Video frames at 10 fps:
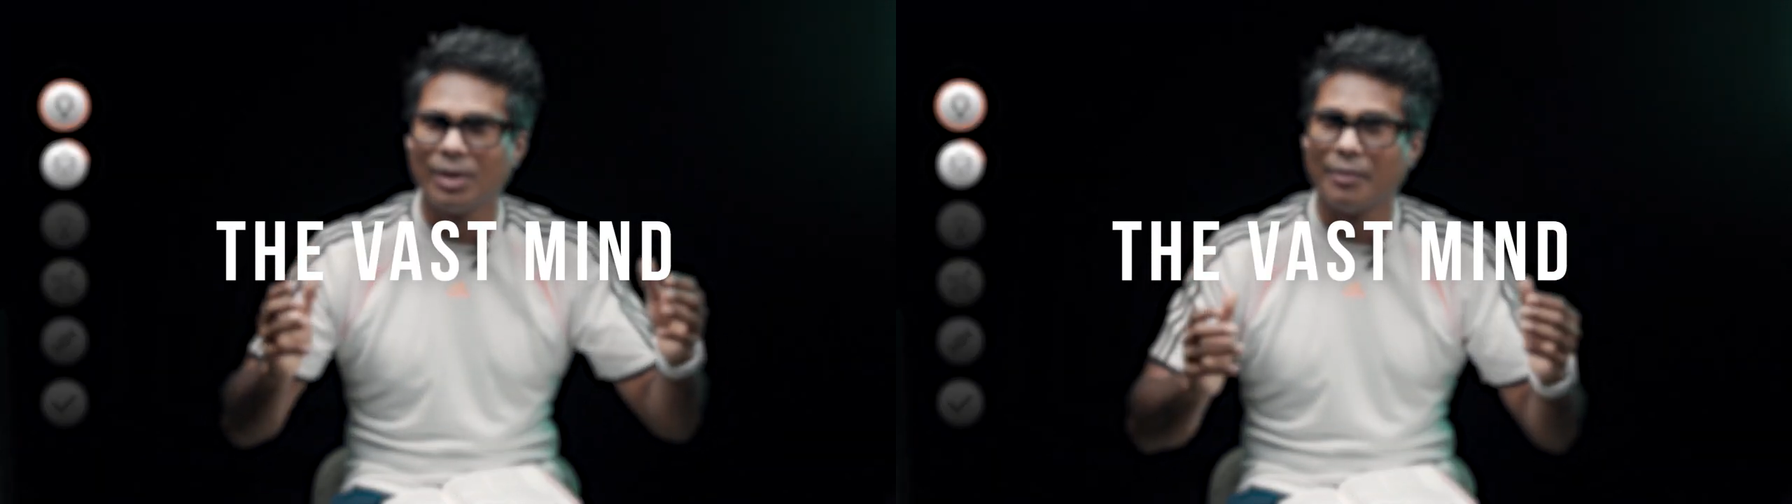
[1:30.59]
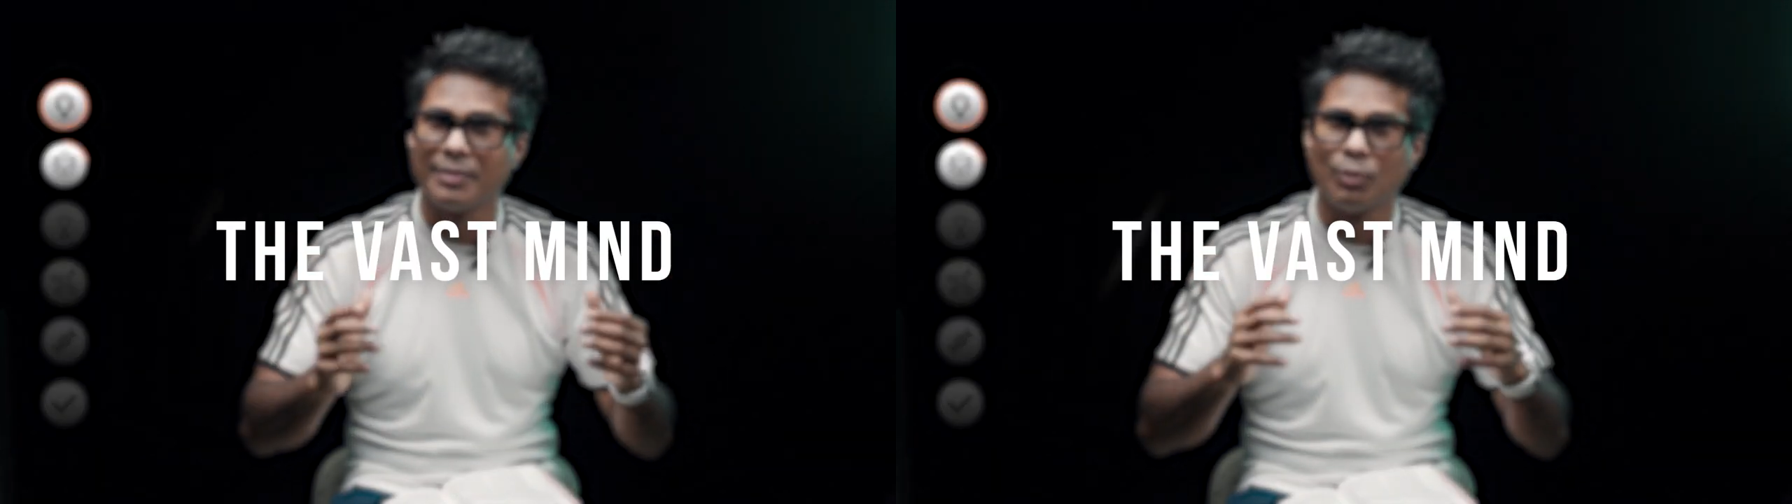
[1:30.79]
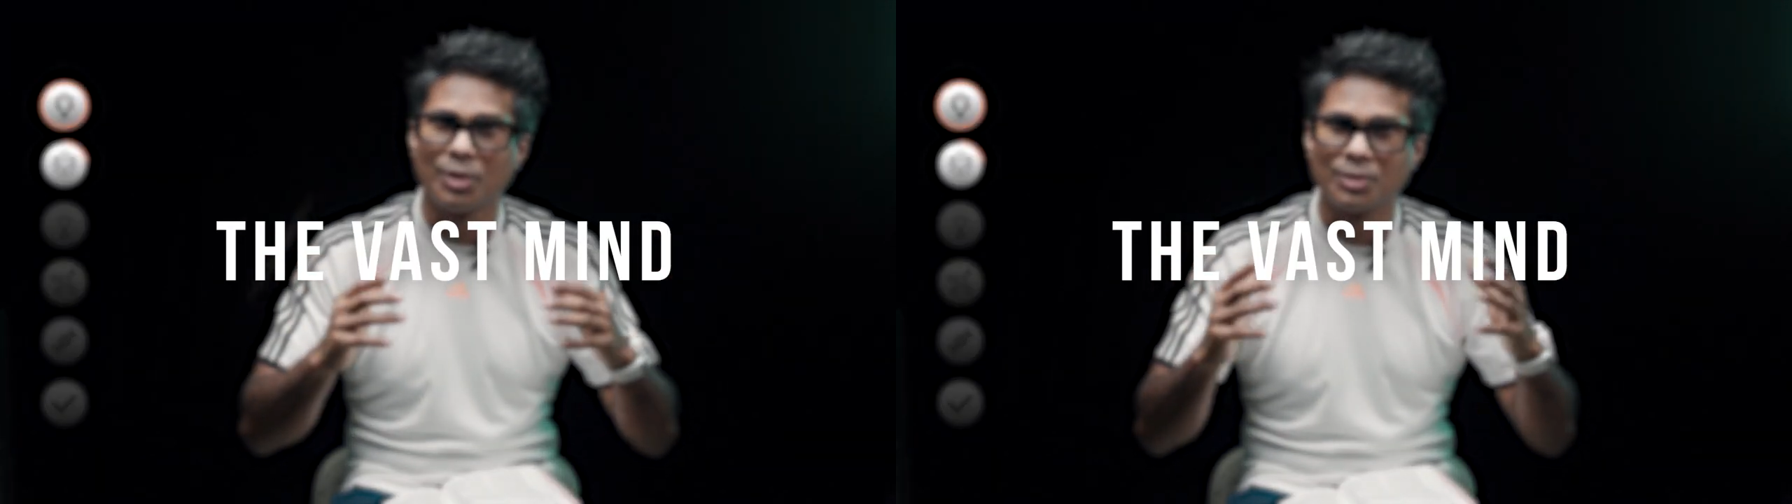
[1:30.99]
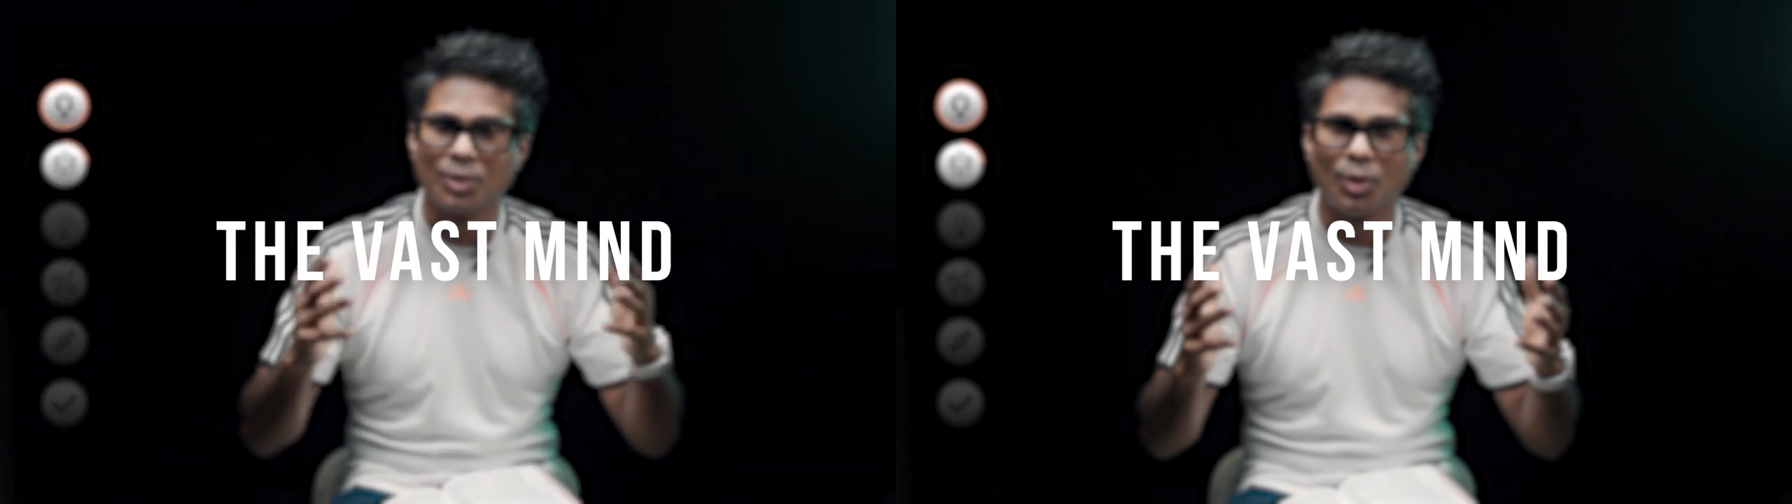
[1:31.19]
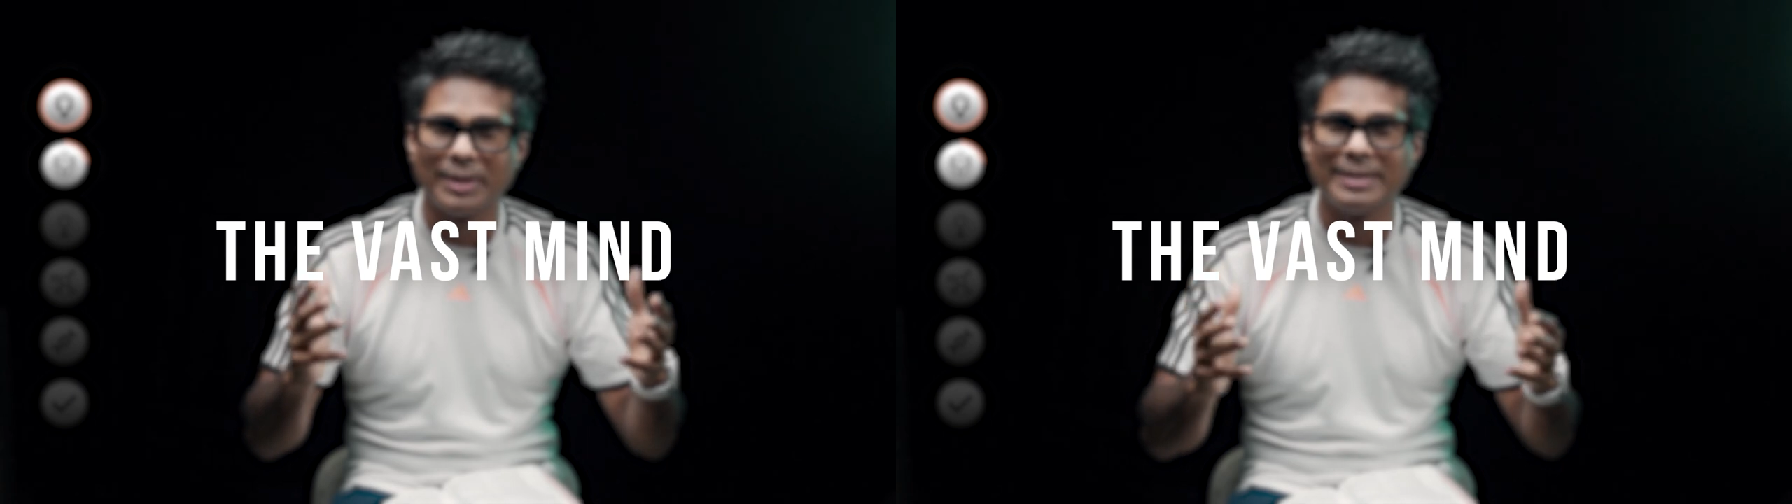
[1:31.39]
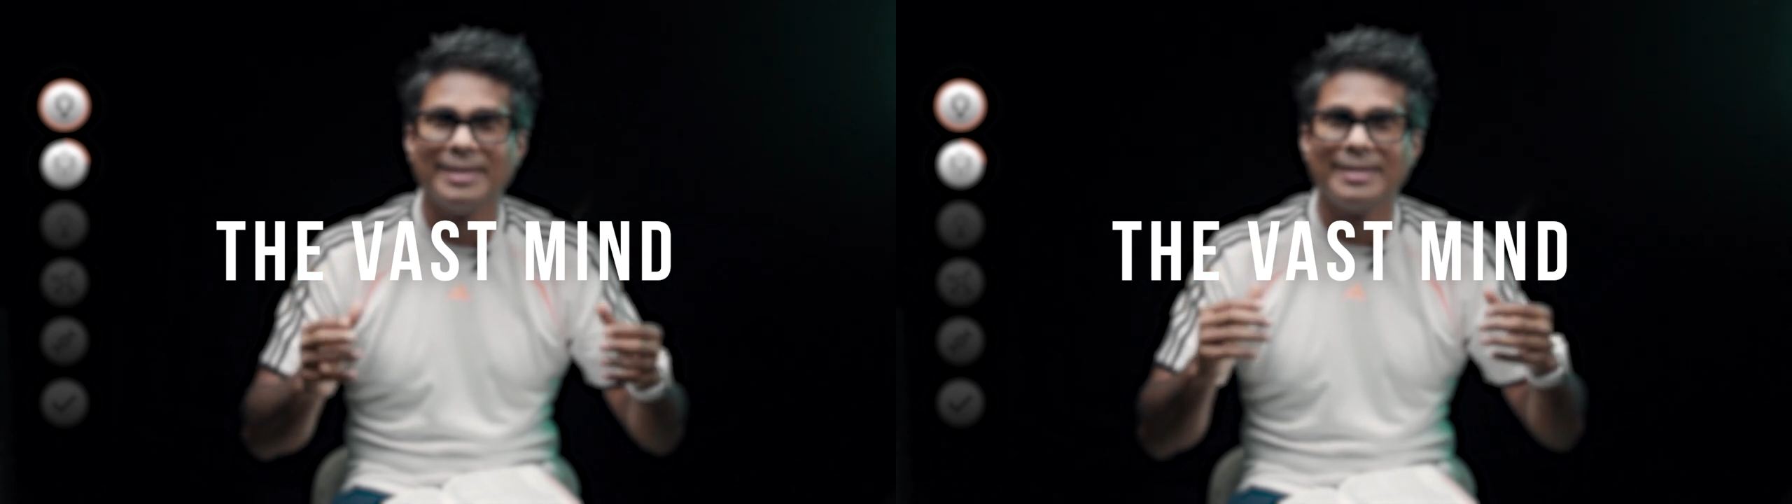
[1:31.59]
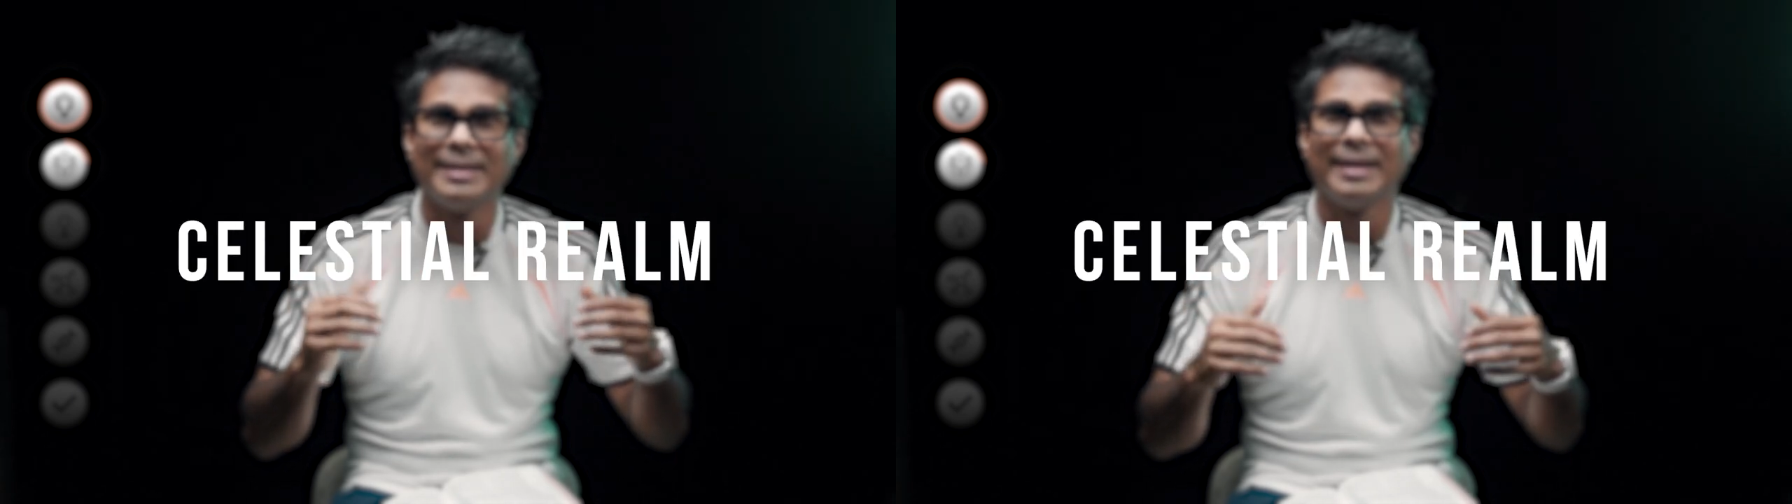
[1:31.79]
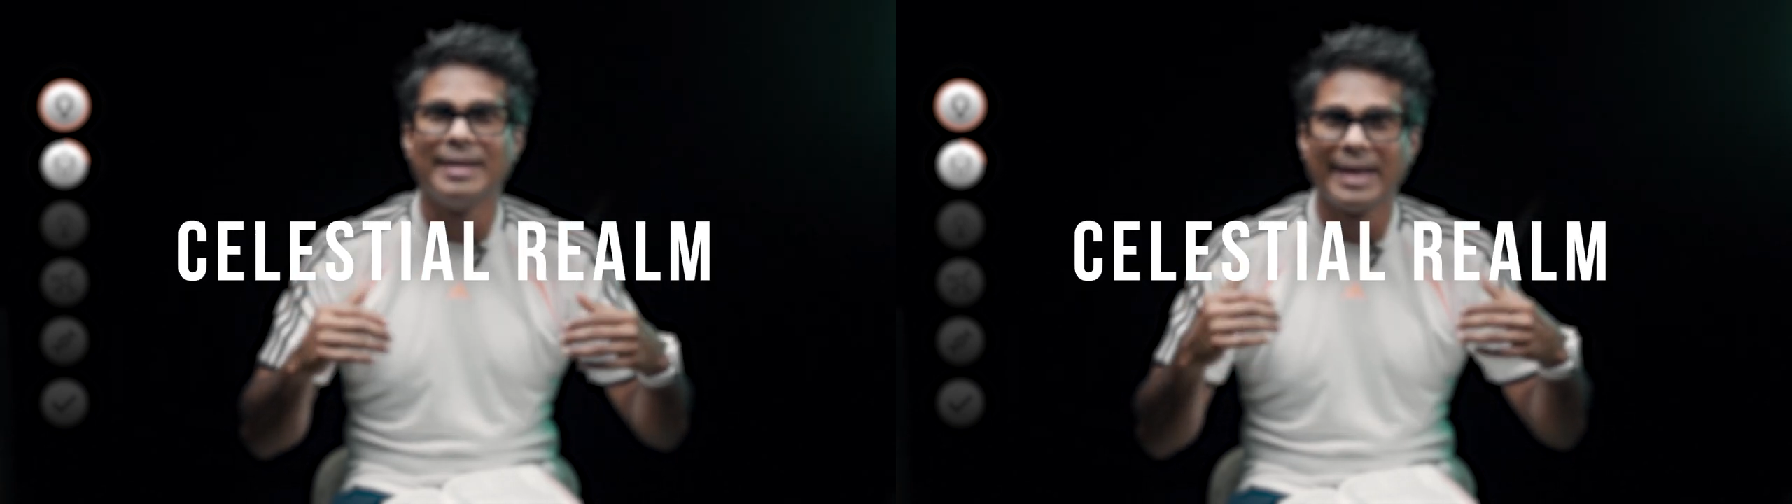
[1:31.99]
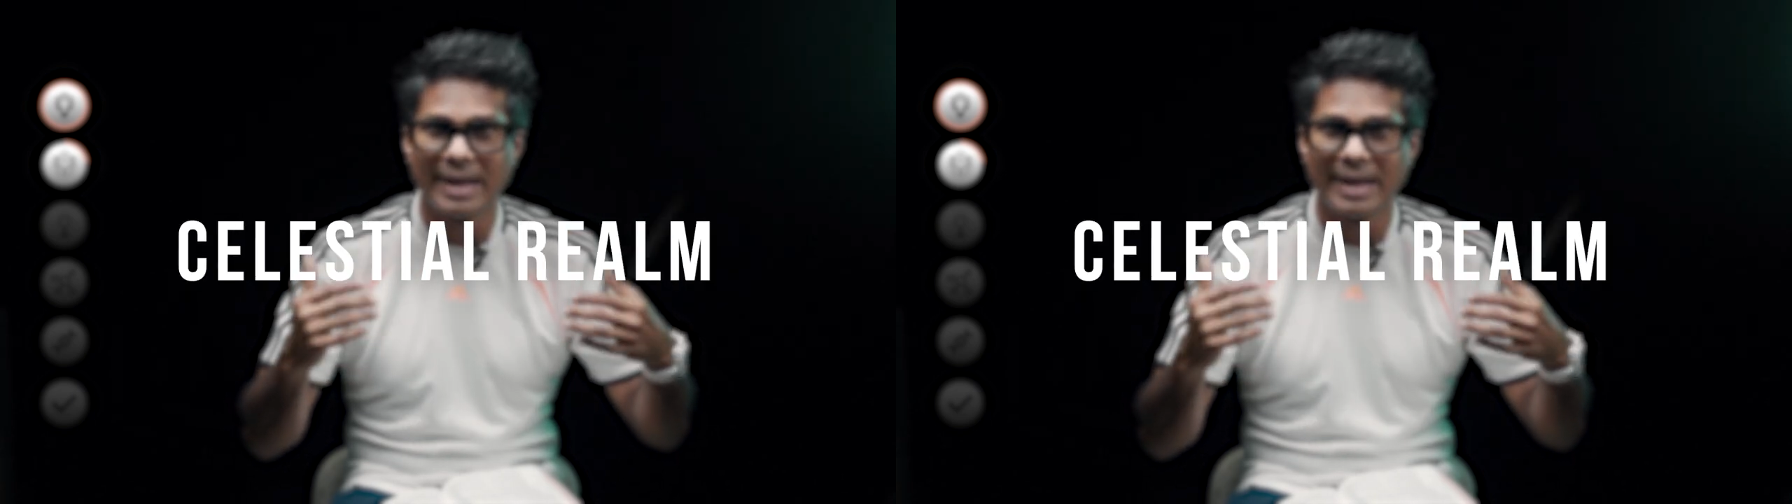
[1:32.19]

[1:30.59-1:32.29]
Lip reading: or if you want to call it the